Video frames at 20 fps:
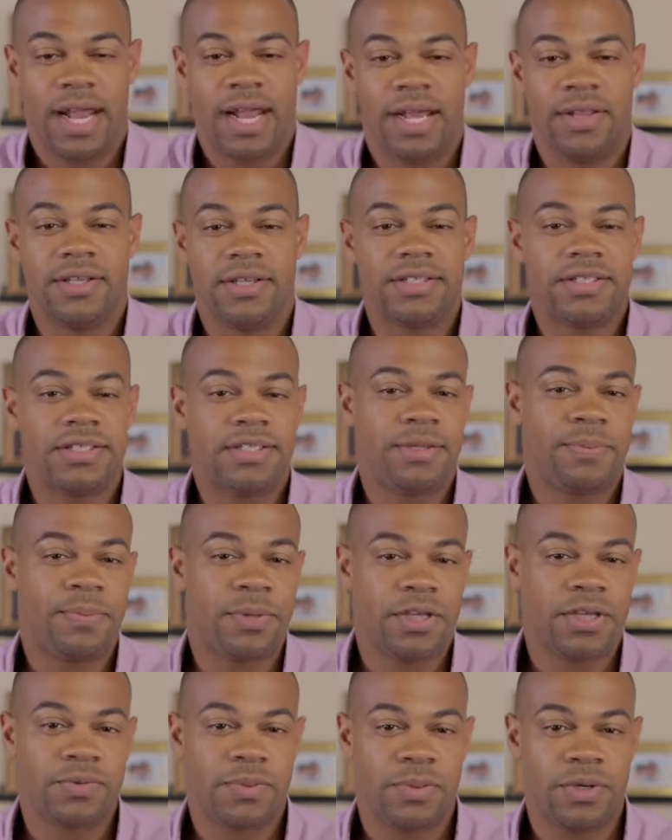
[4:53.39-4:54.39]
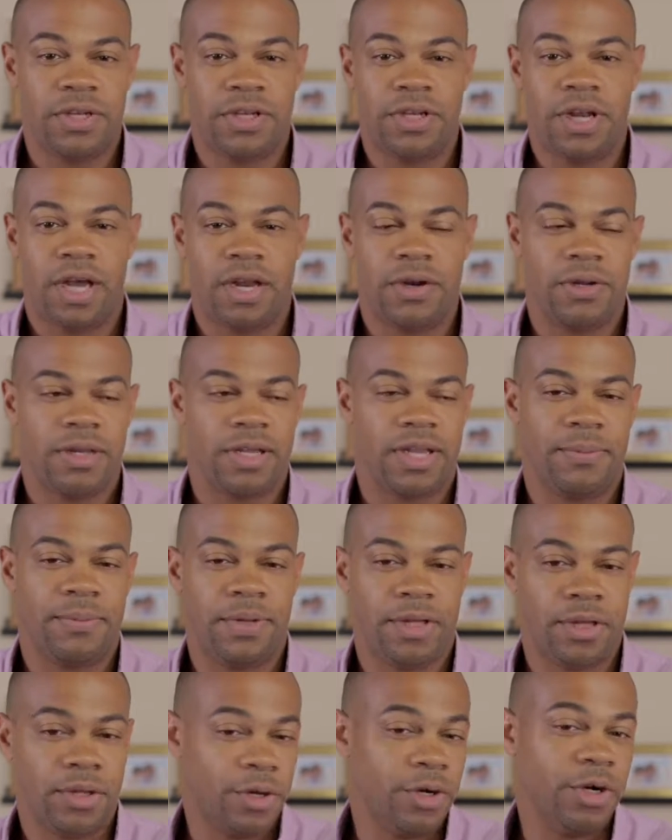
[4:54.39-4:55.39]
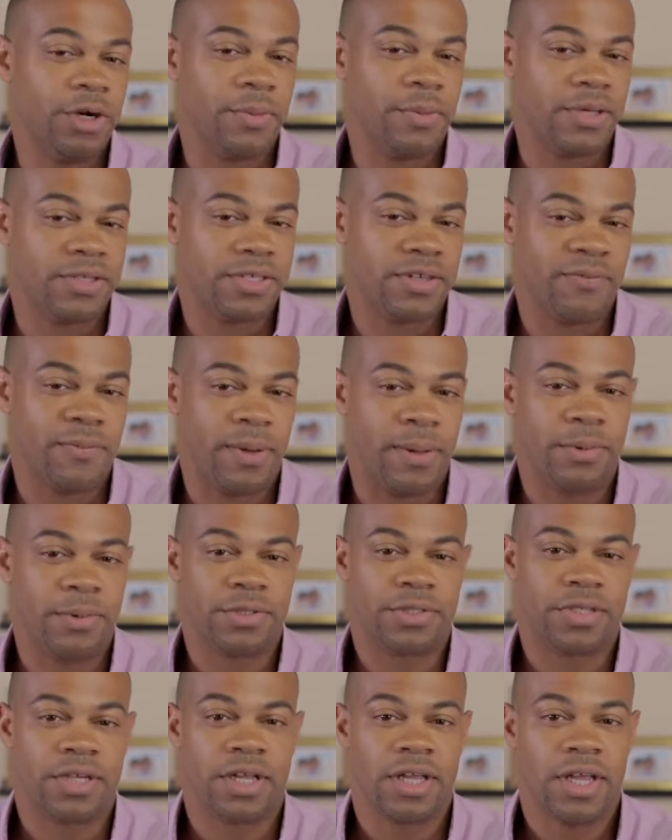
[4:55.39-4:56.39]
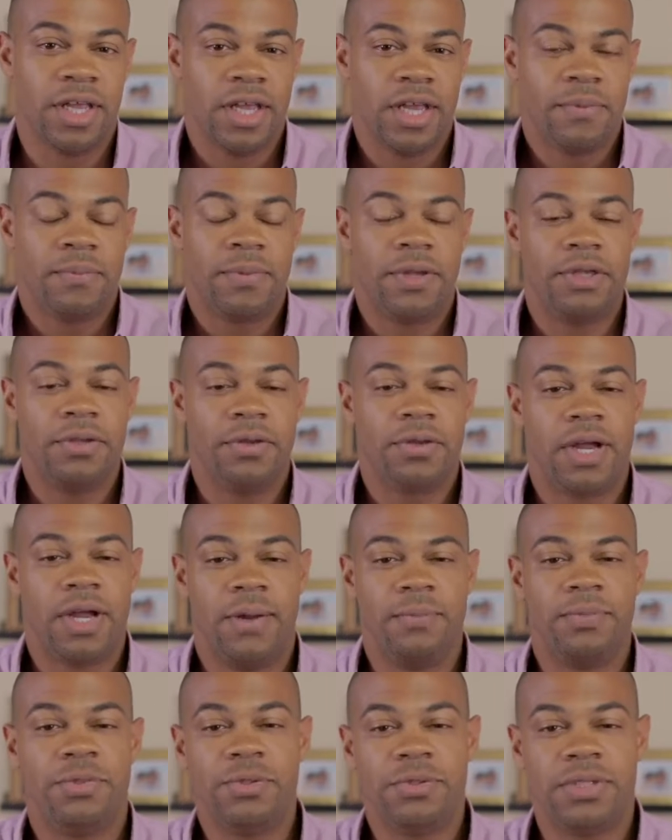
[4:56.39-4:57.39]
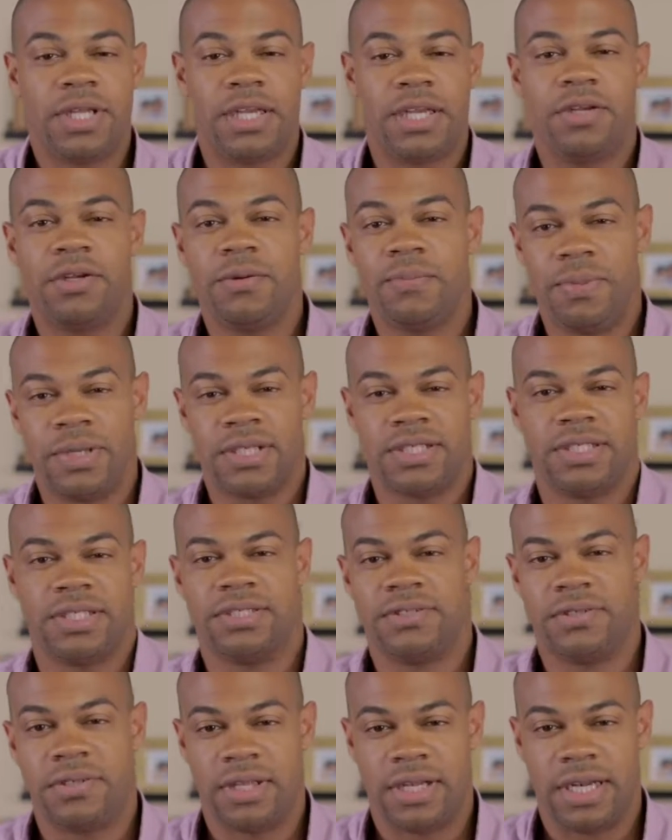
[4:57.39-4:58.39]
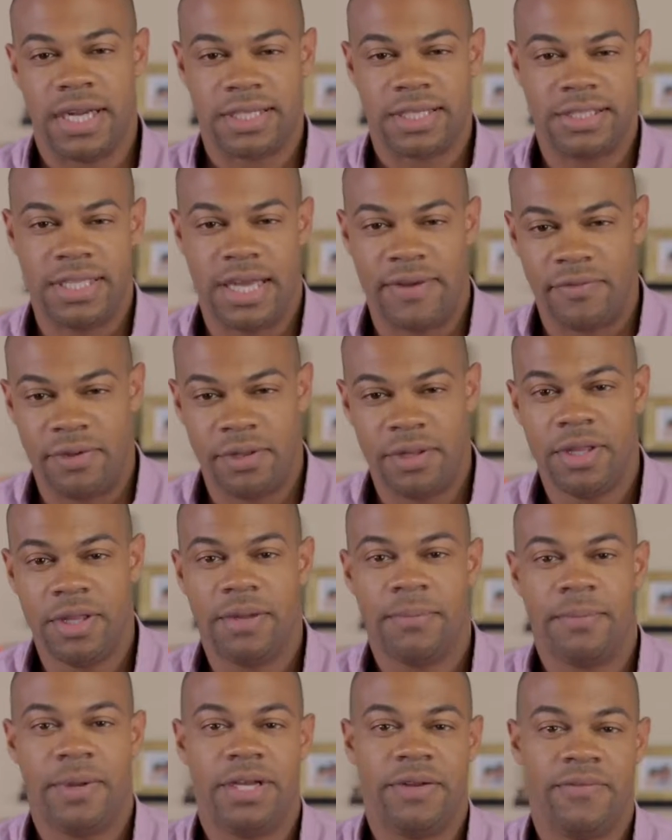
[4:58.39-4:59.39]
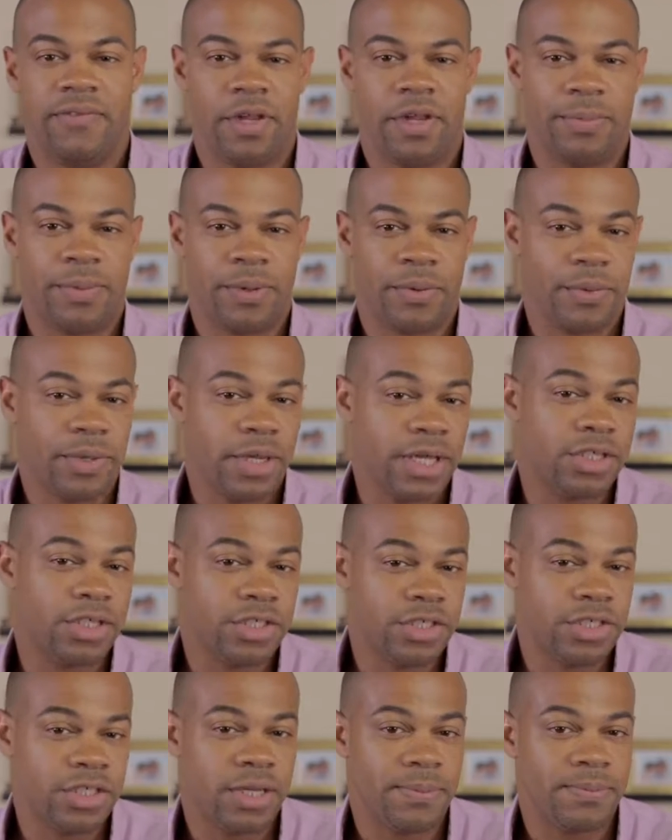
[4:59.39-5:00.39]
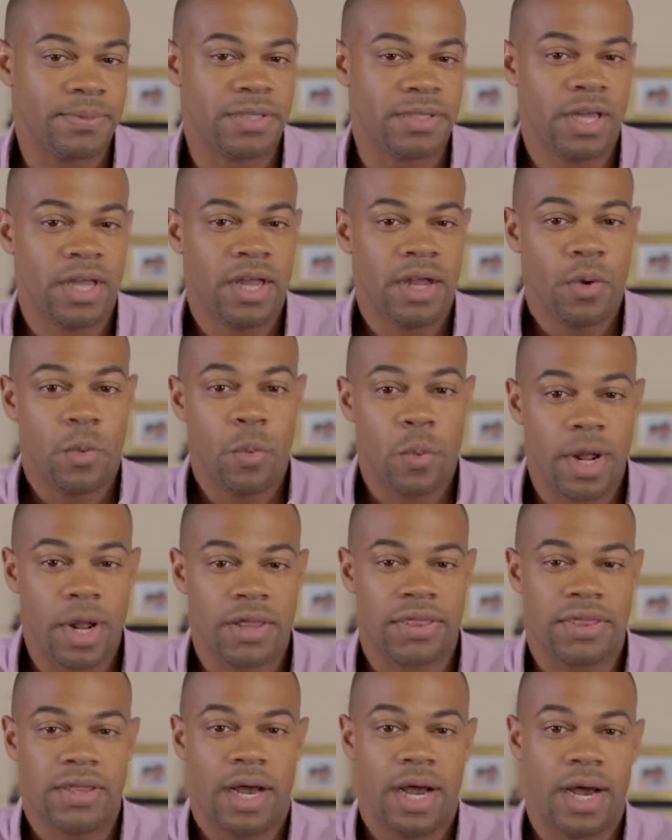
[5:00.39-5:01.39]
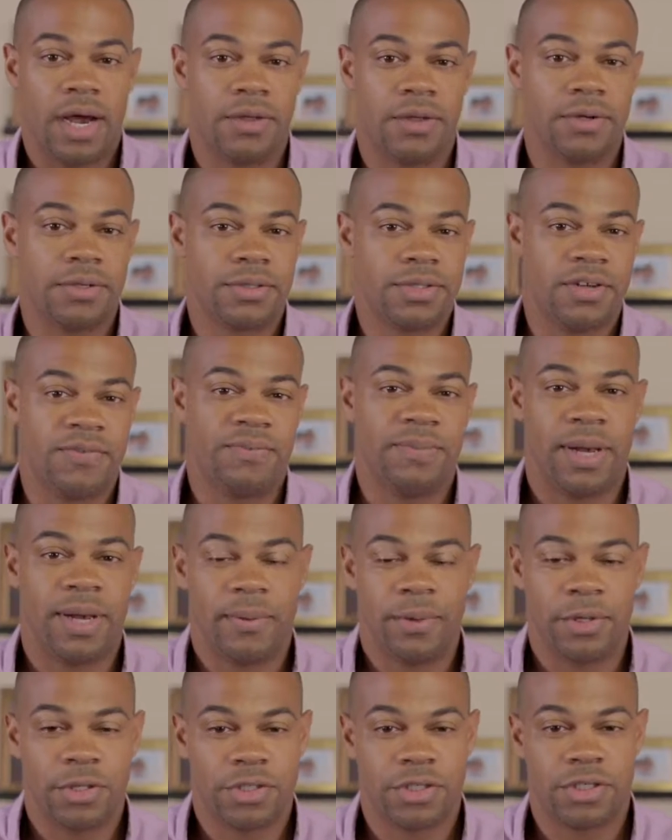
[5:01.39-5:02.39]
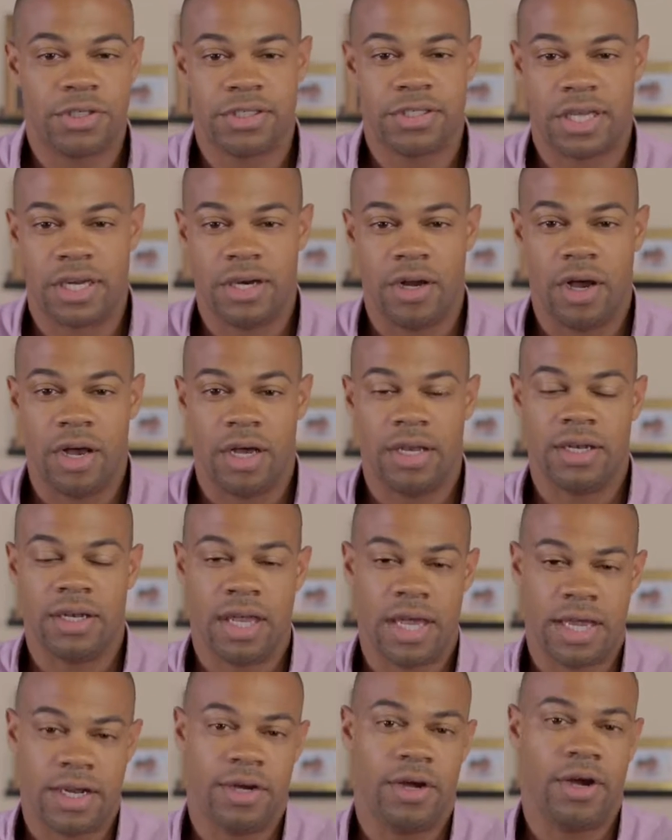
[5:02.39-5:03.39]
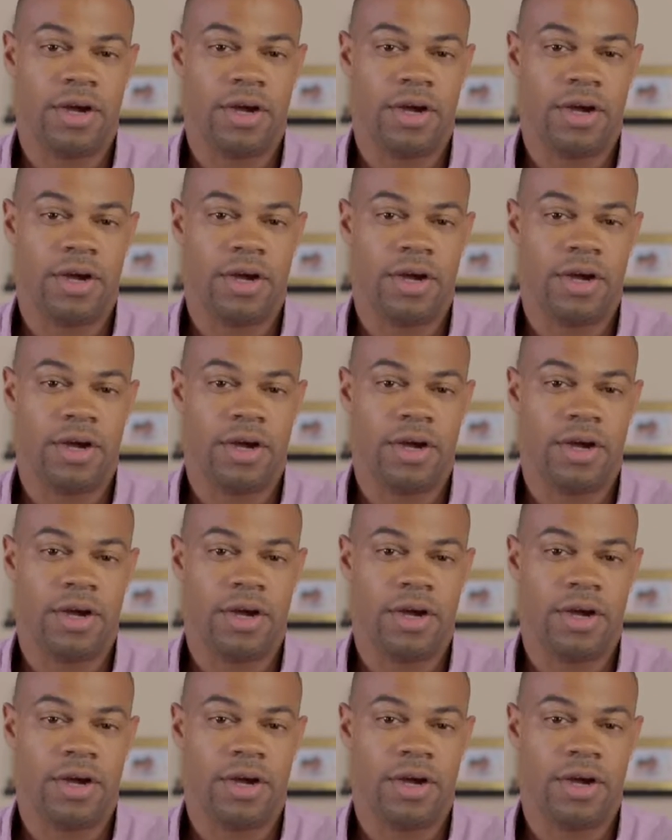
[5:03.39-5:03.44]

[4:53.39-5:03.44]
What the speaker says: And this is a place where you not only come to learn about self-publishing, but you come to take your business to the next level by developing relationships with other self-publishers and online